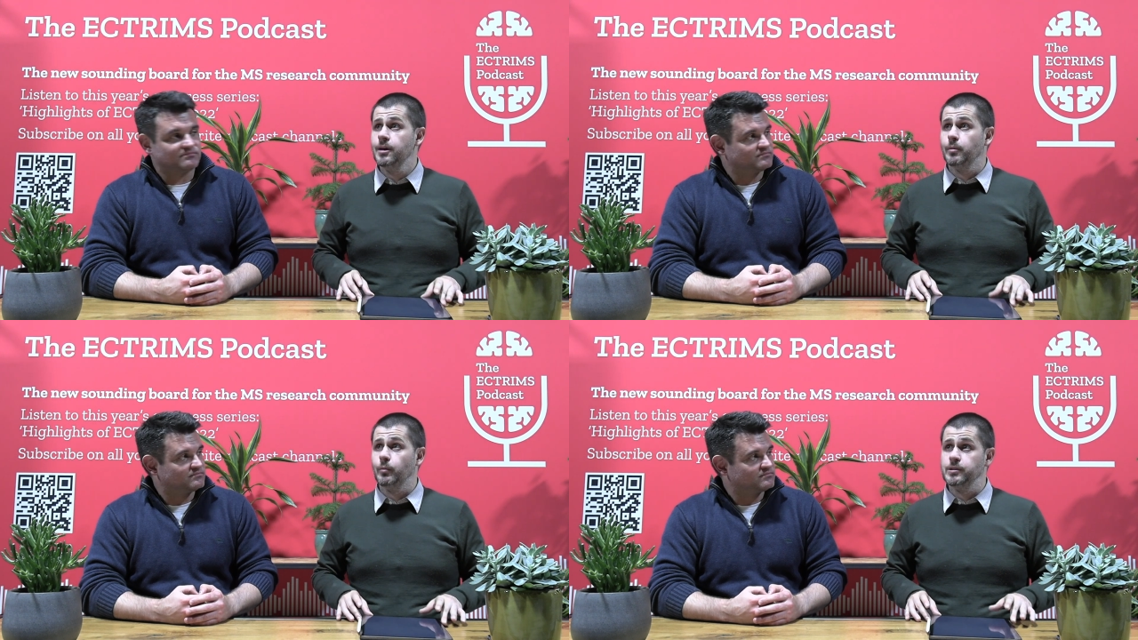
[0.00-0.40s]

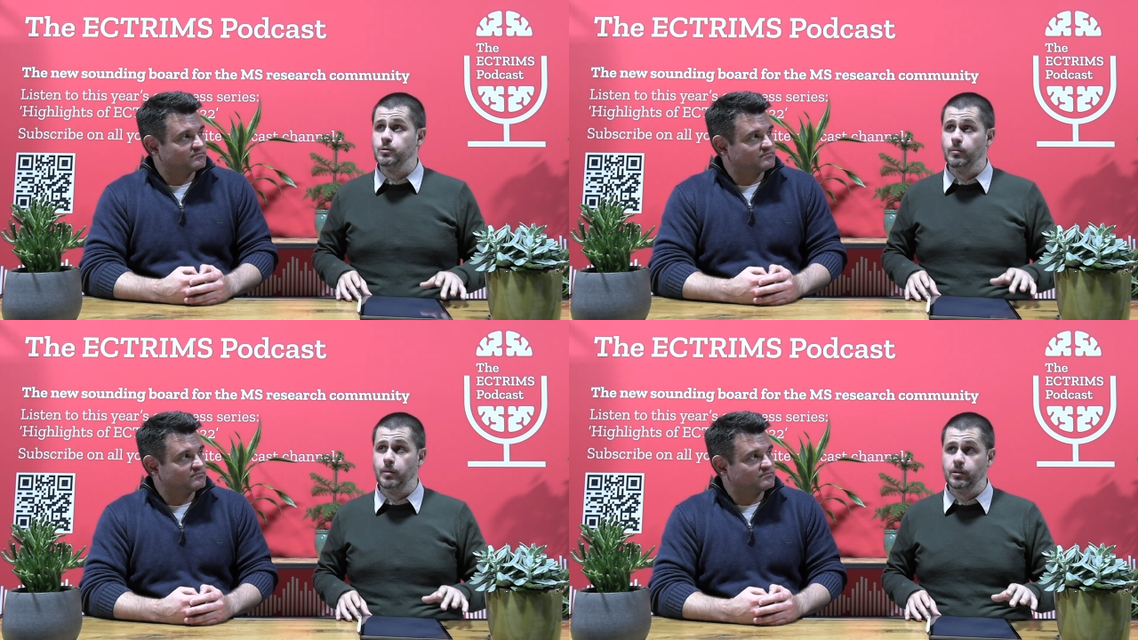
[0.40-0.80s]
Speaker 1: but we
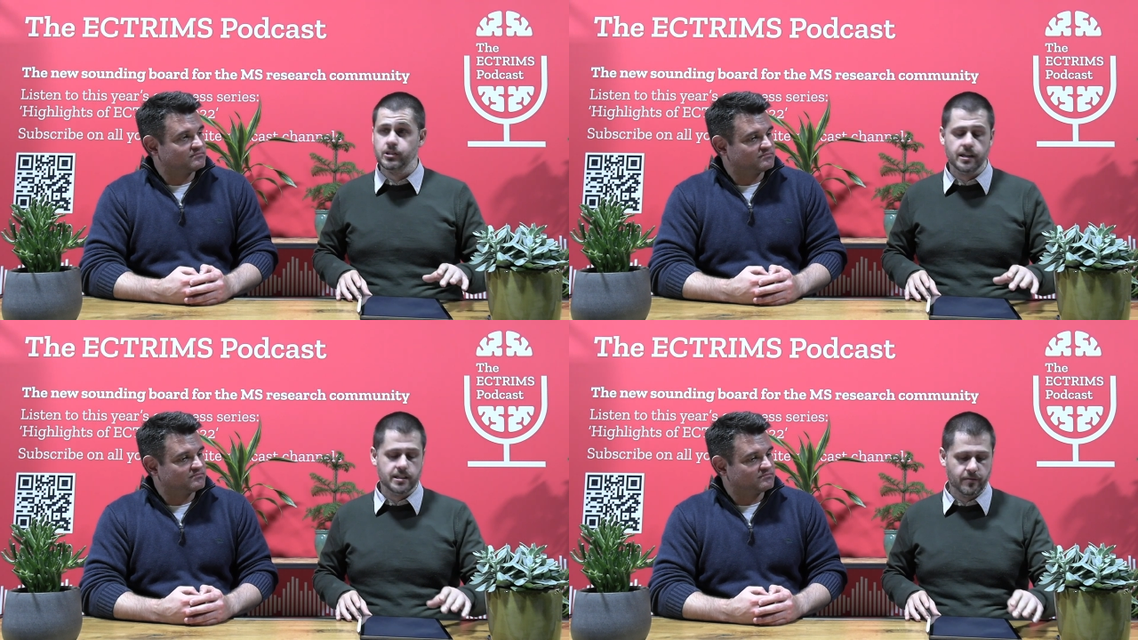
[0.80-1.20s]
do
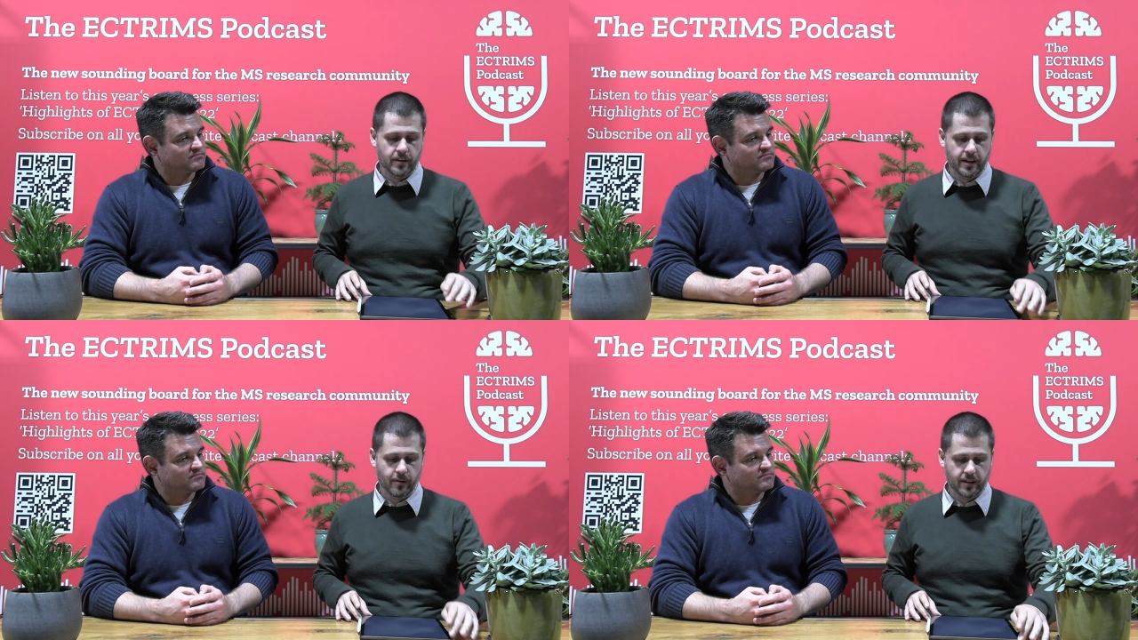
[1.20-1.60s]
apologize if
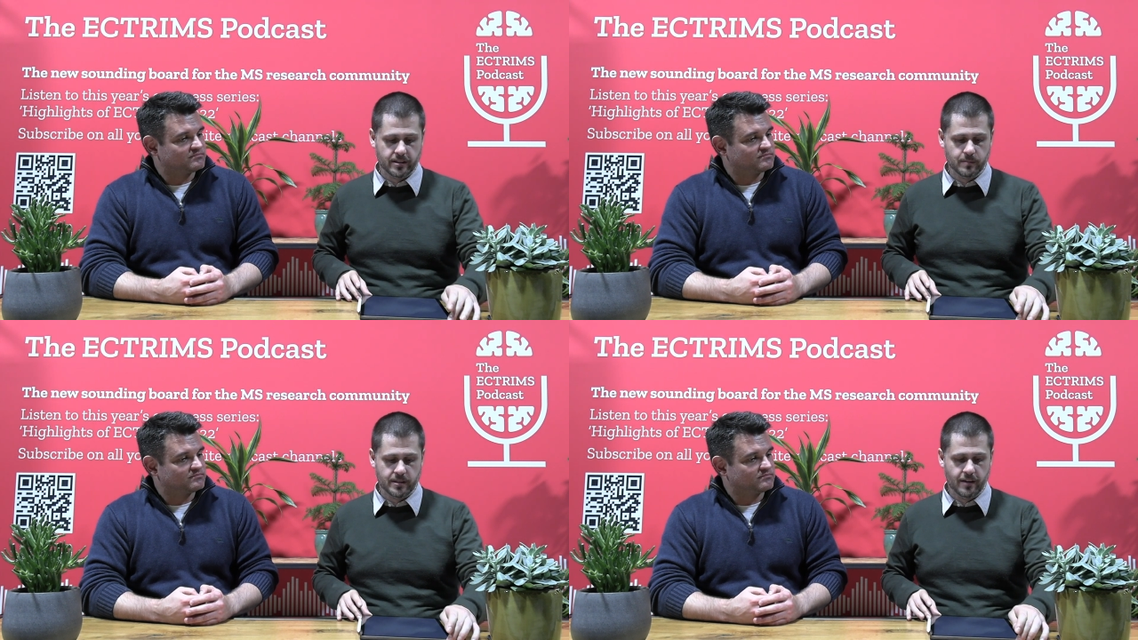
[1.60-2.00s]
you're hearing
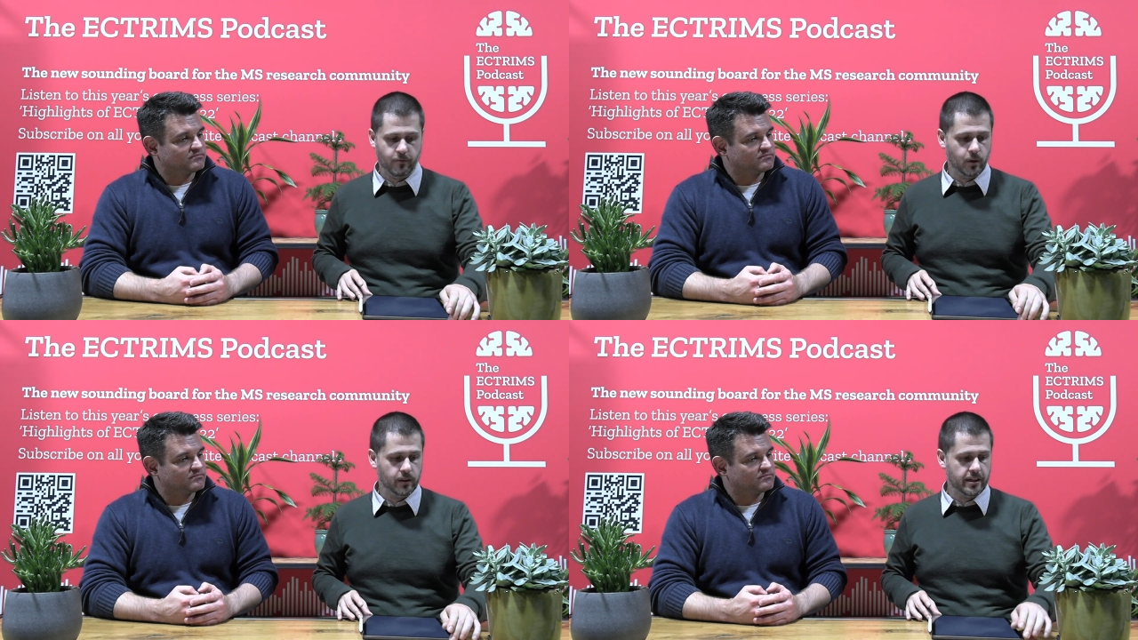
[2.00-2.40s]
some
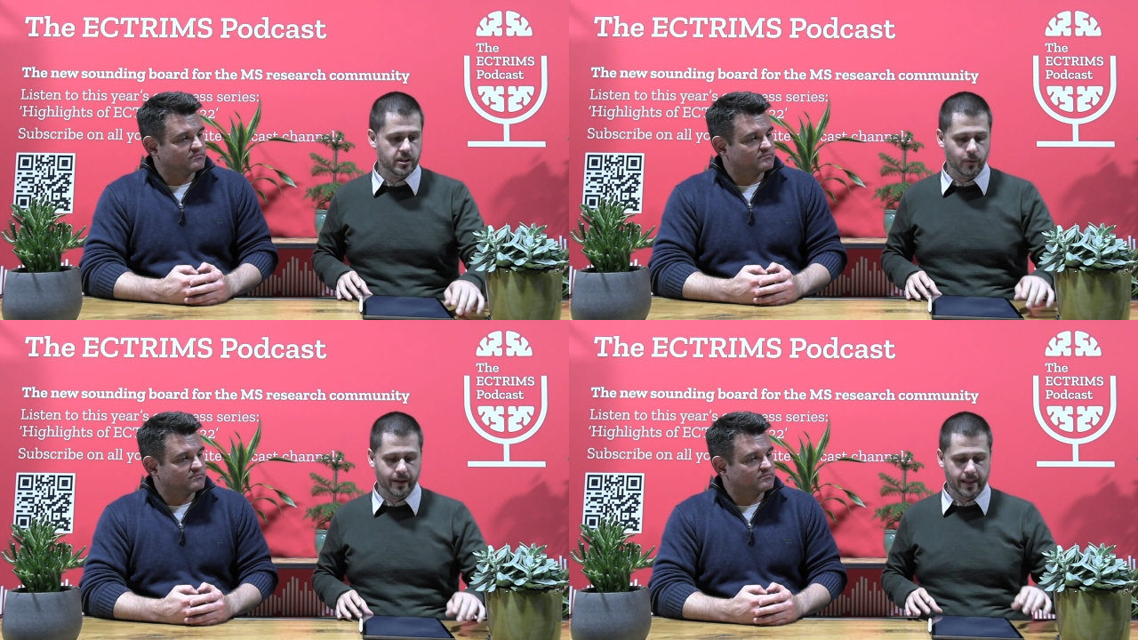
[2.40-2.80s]
stuff while they're
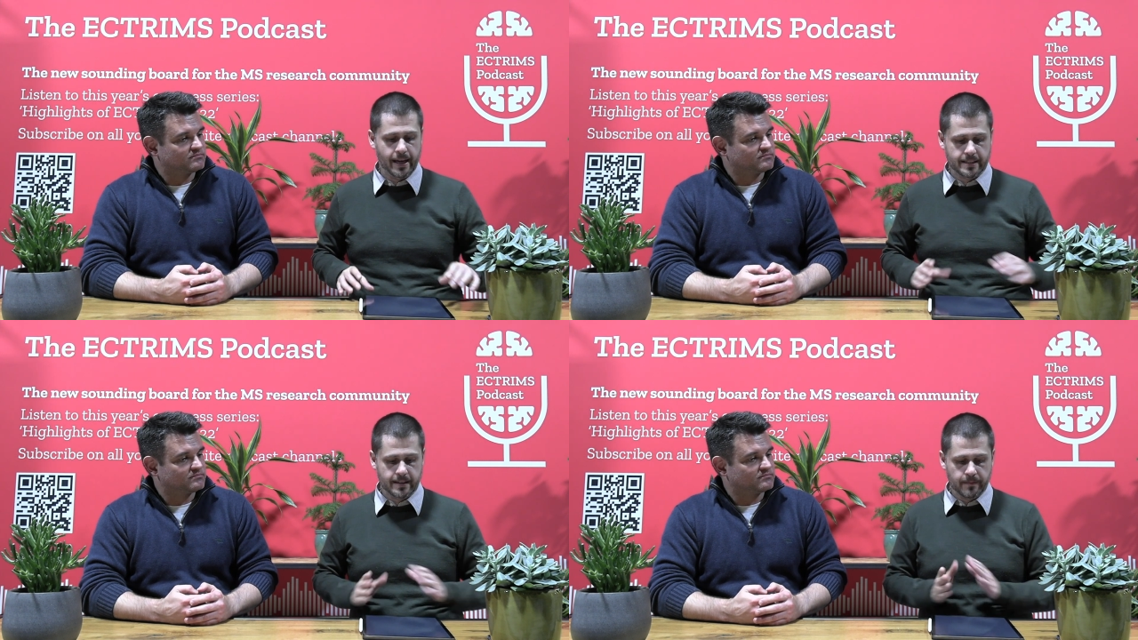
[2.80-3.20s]
doing that.